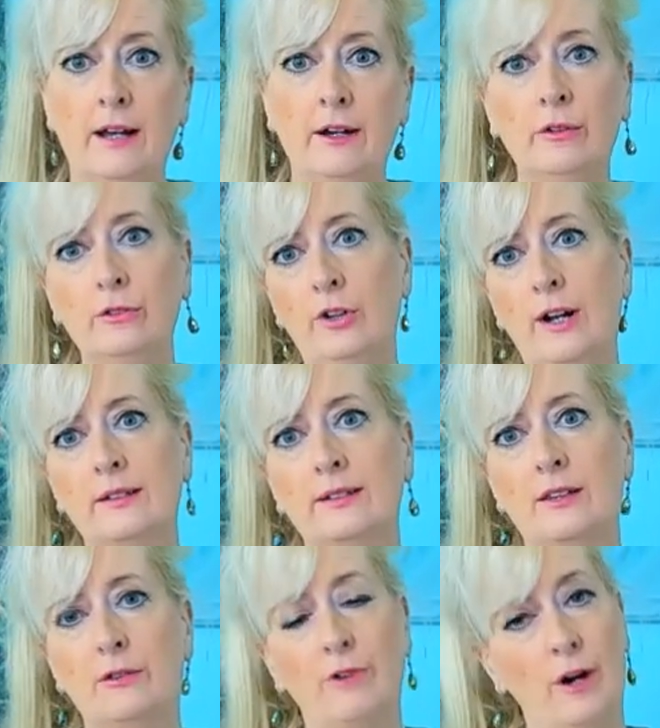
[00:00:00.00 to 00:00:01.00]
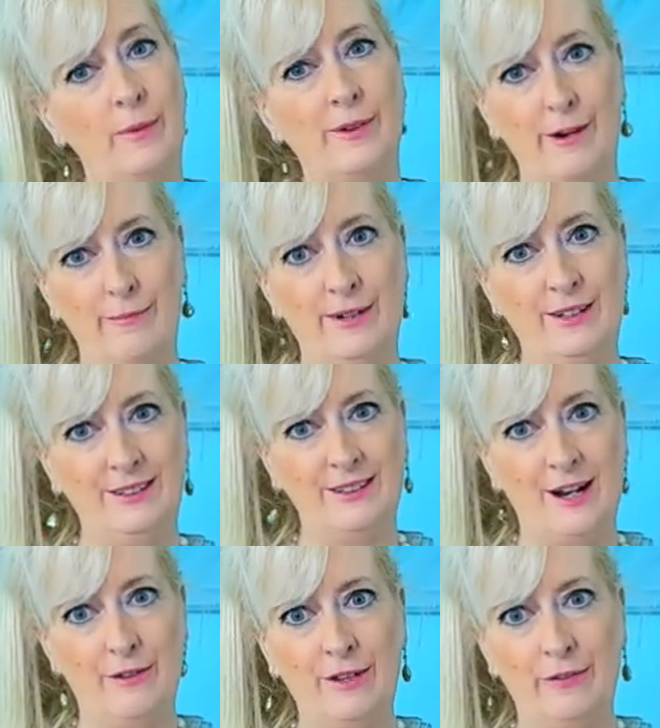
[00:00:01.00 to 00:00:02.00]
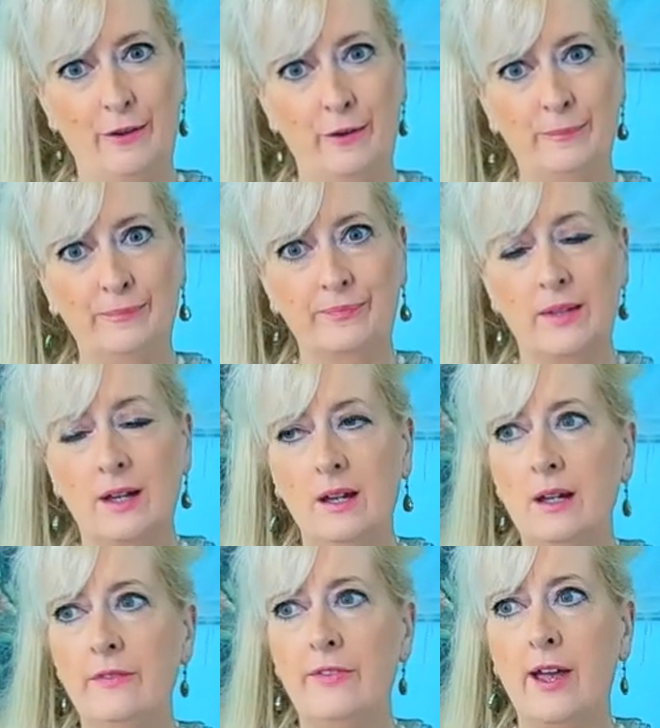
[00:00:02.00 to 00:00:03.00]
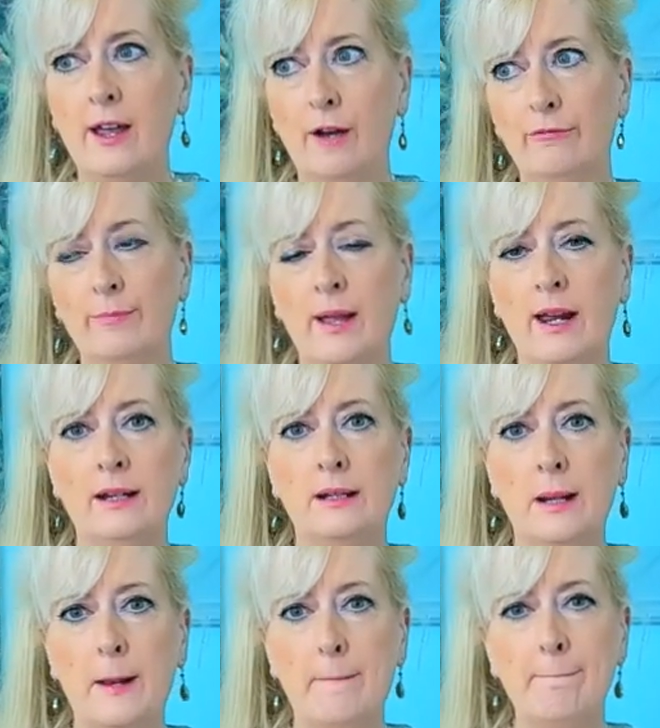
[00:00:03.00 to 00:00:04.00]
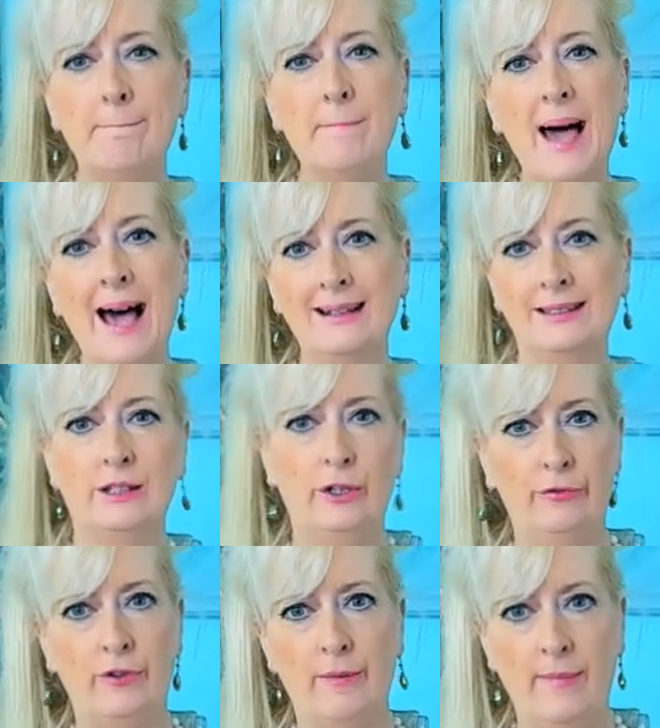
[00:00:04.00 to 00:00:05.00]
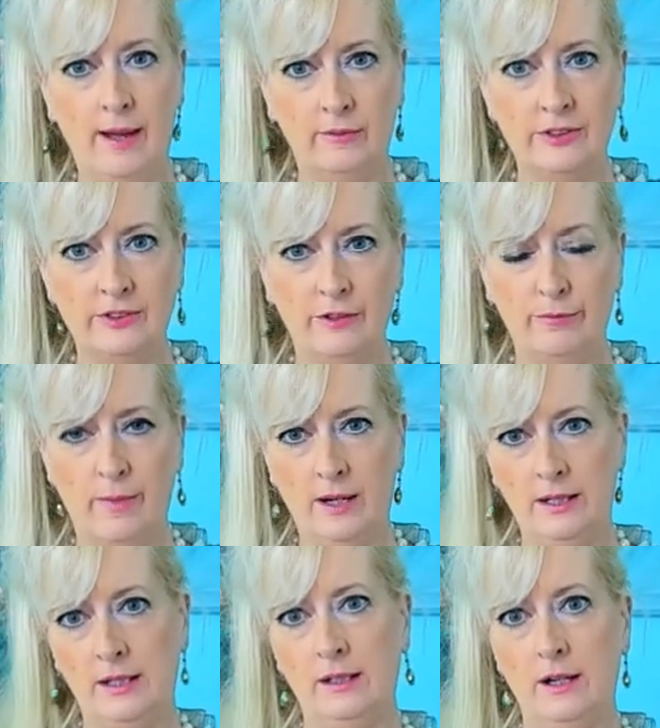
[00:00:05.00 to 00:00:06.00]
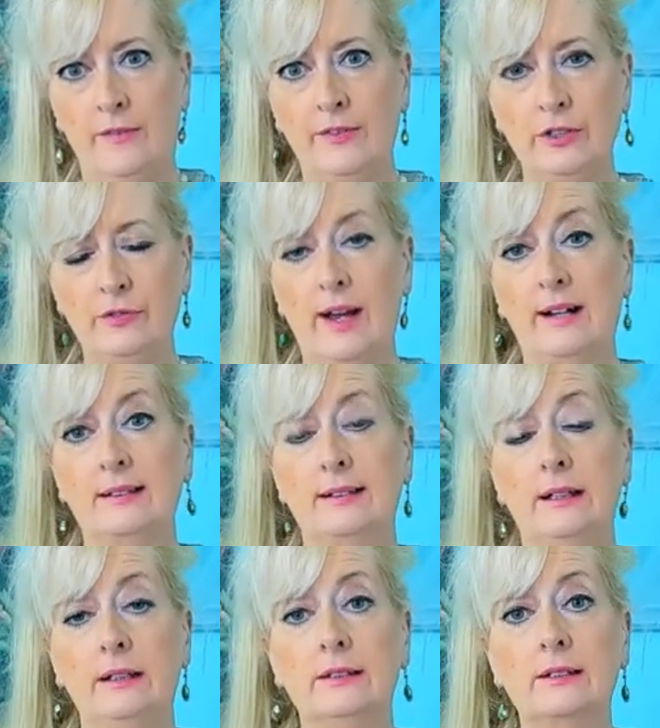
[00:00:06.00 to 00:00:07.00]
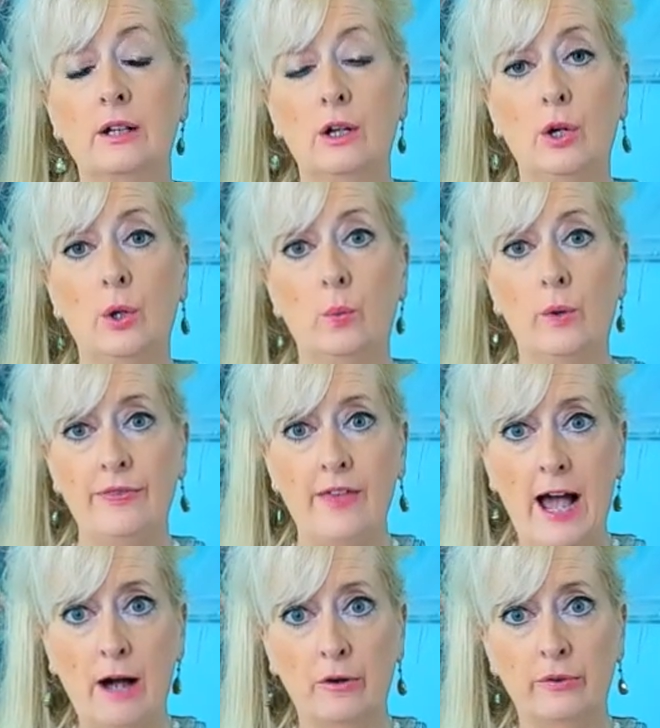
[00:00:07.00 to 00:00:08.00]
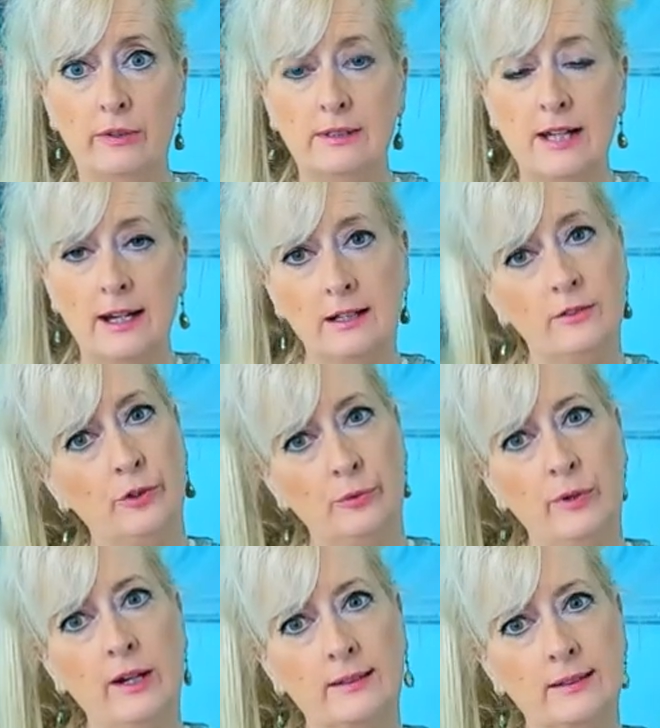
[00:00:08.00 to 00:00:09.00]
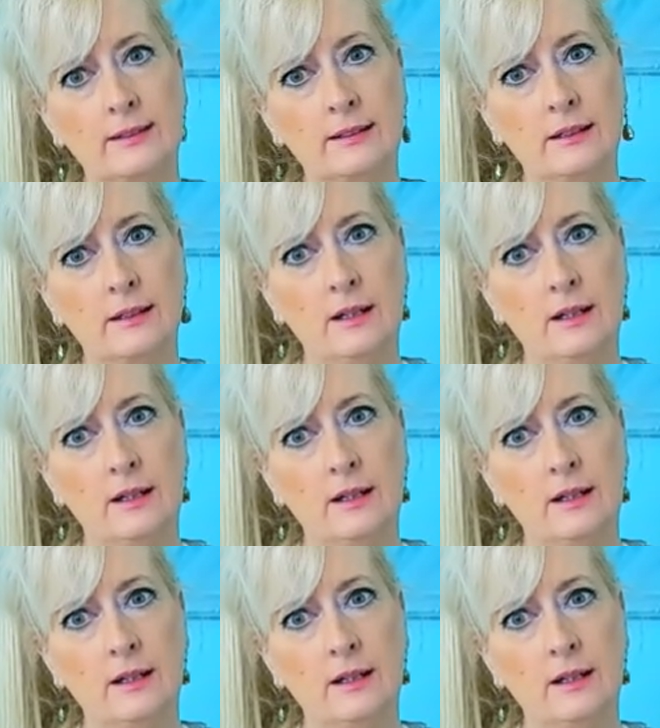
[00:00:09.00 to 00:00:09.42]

don't trust the pharma companies now either. They have made massive amounts of money on these vaccines without taking the risk.